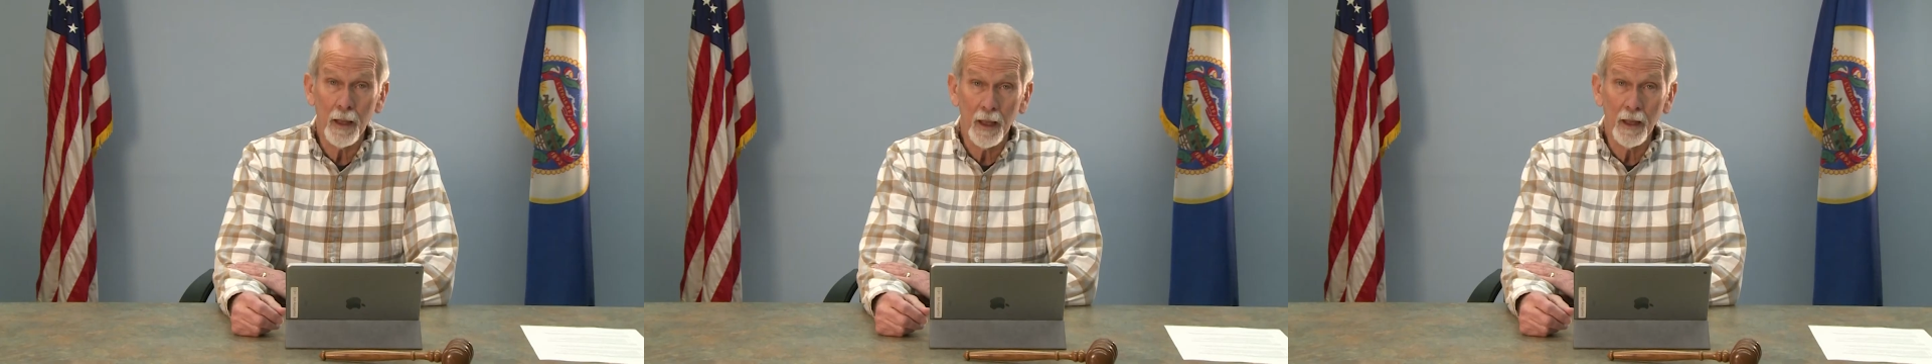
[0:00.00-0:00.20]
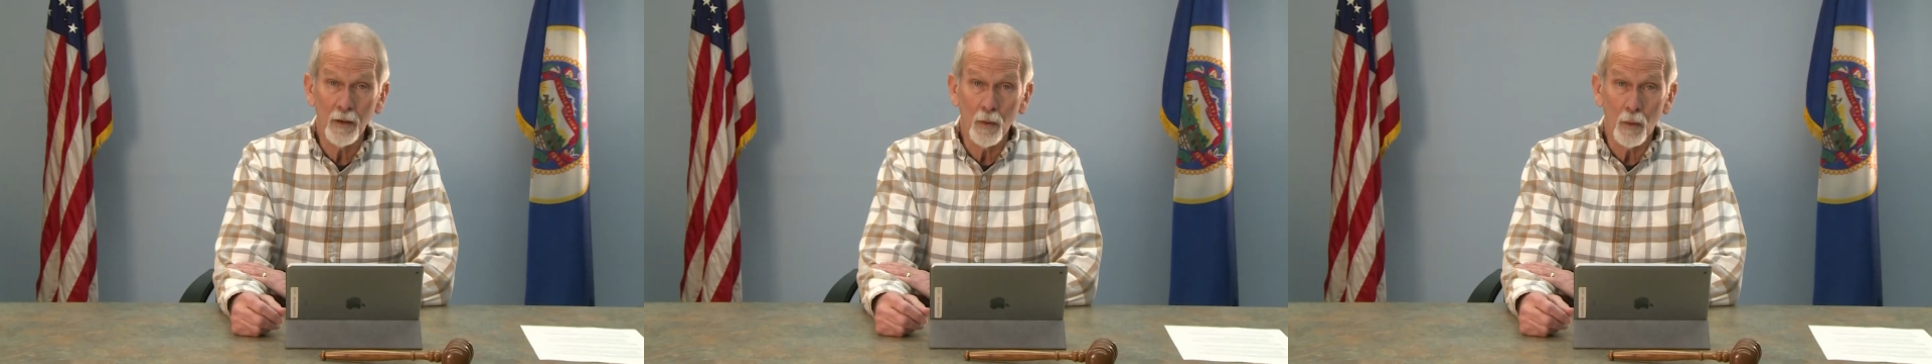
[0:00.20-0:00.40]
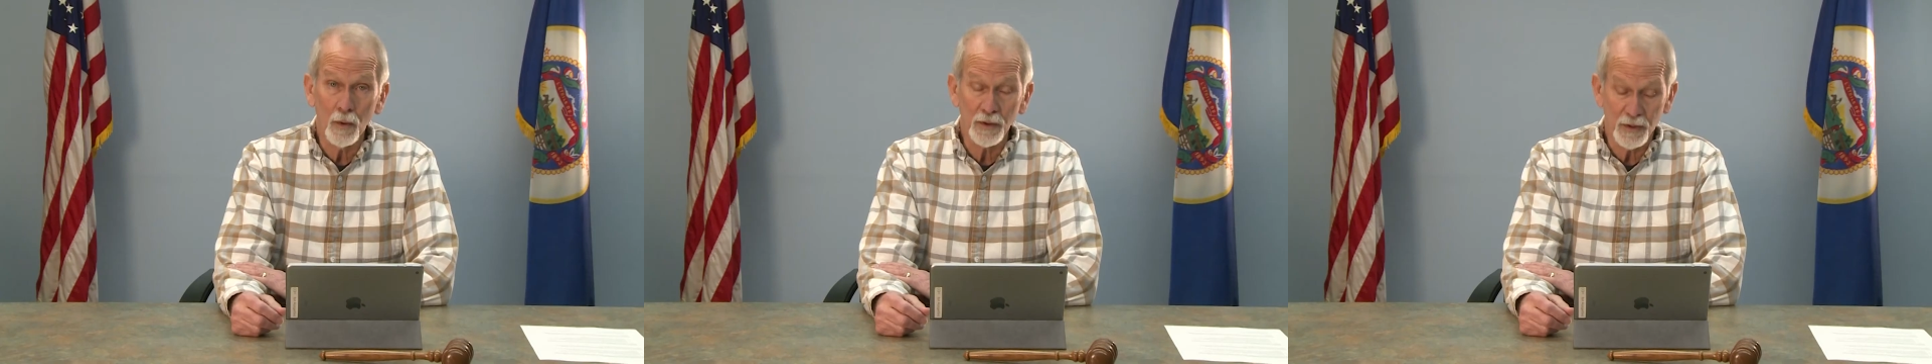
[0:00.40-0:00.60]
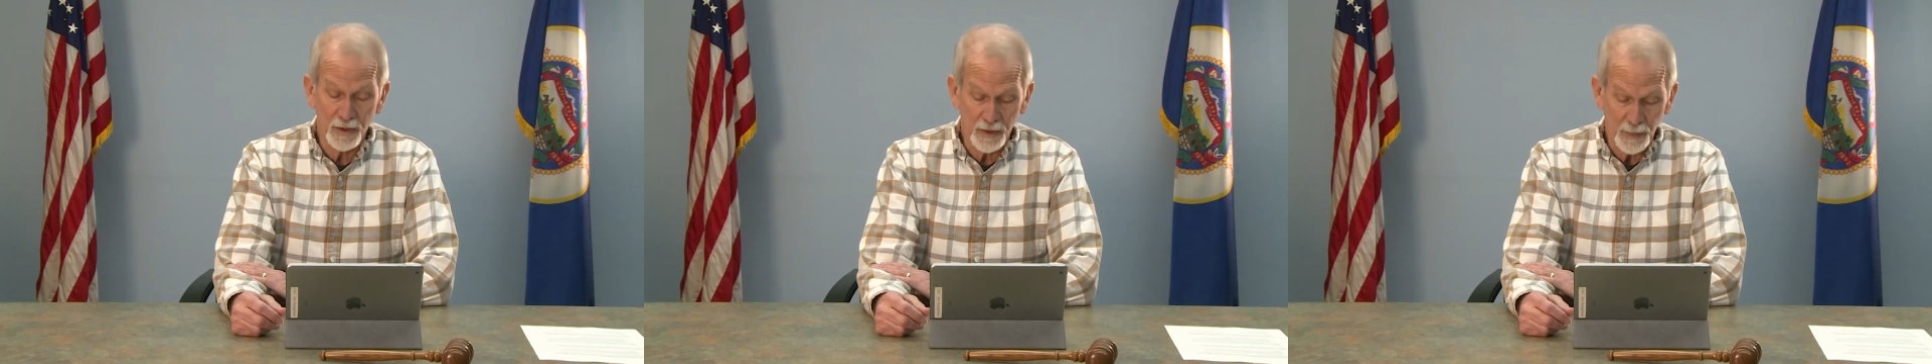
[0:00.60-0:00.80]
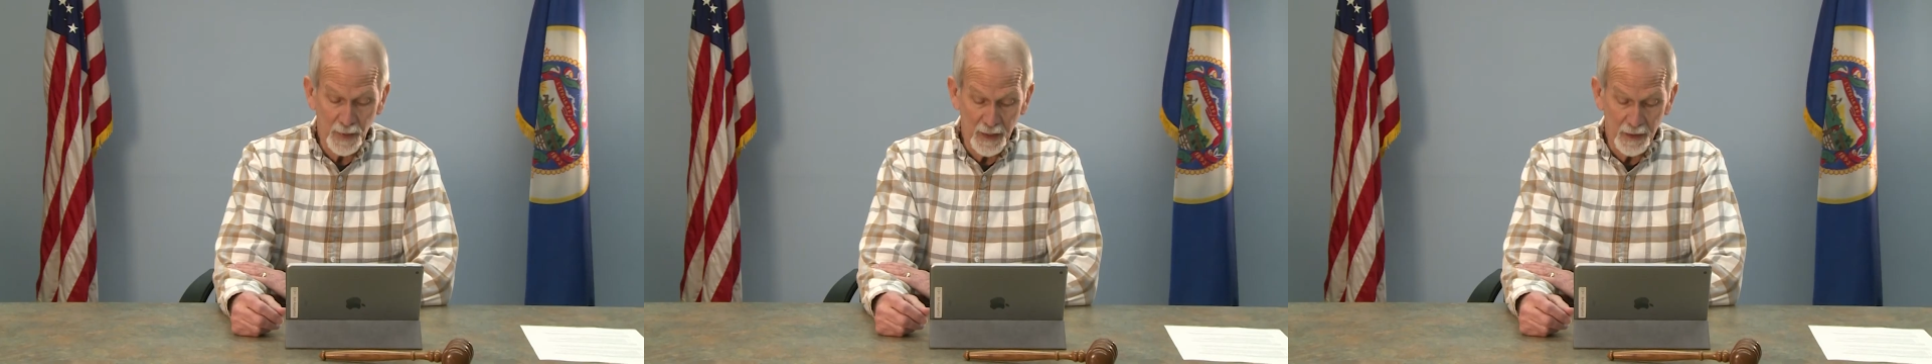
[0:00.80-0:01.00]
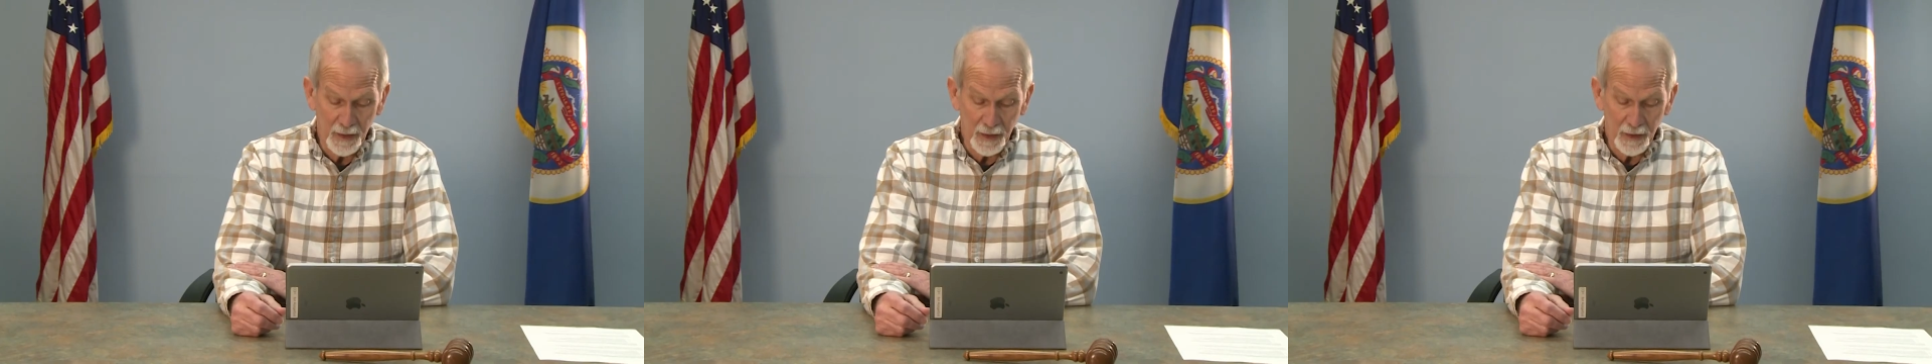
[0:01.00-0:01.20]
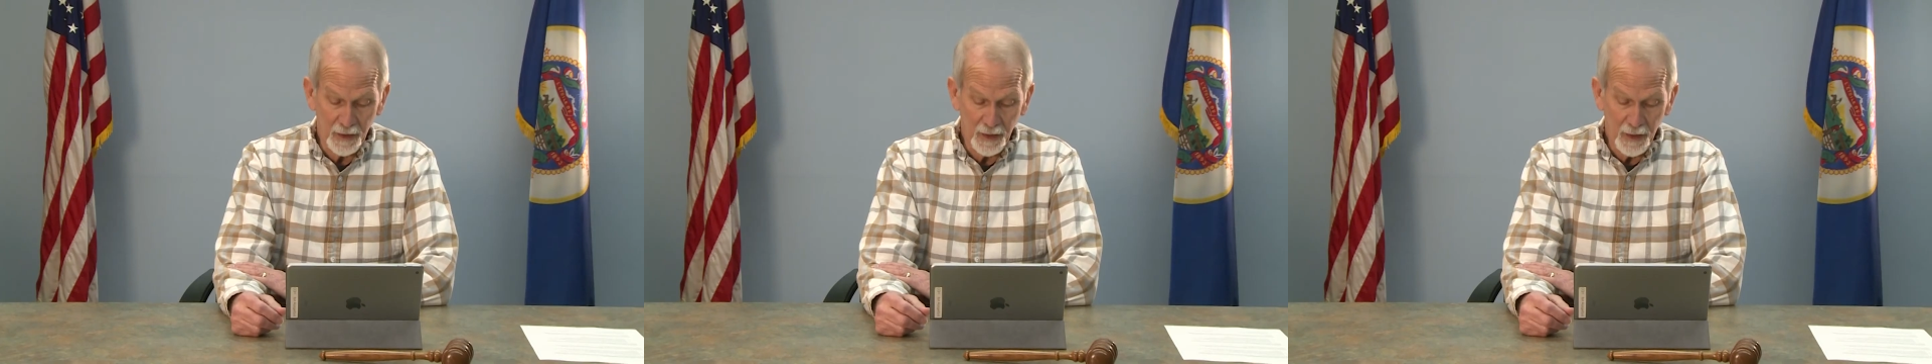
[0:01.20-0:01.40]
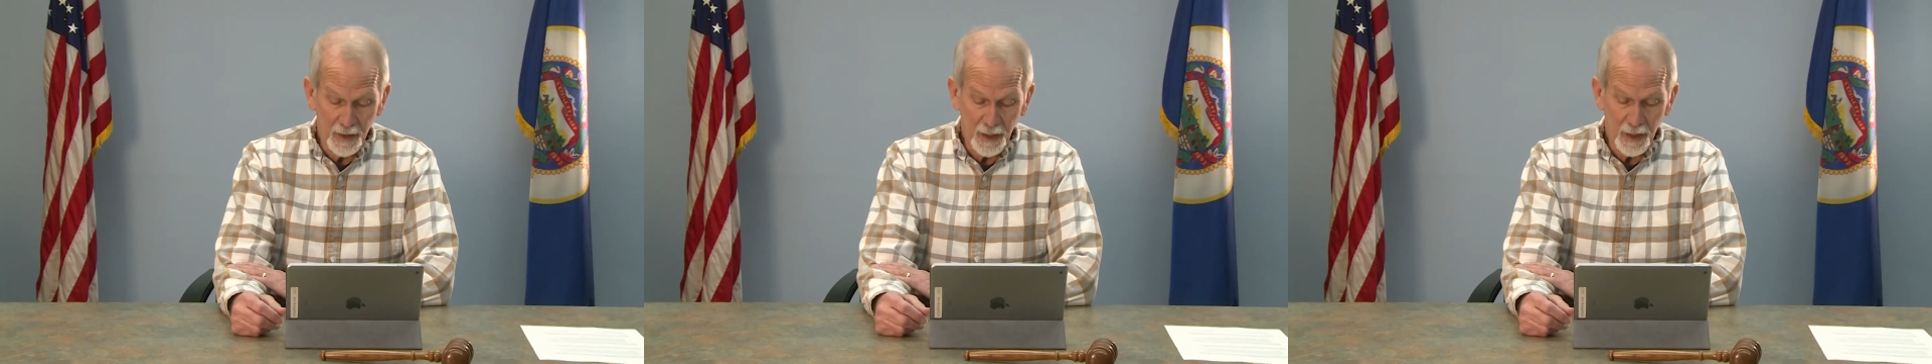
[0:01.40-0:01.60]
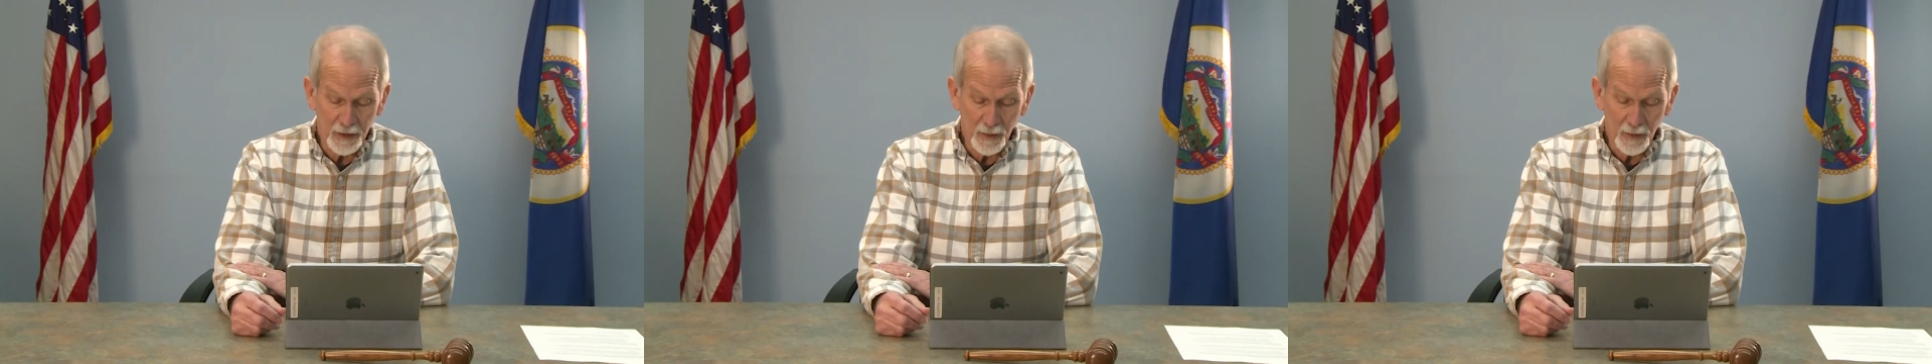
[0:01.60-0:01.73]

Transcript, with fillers: and or suspended and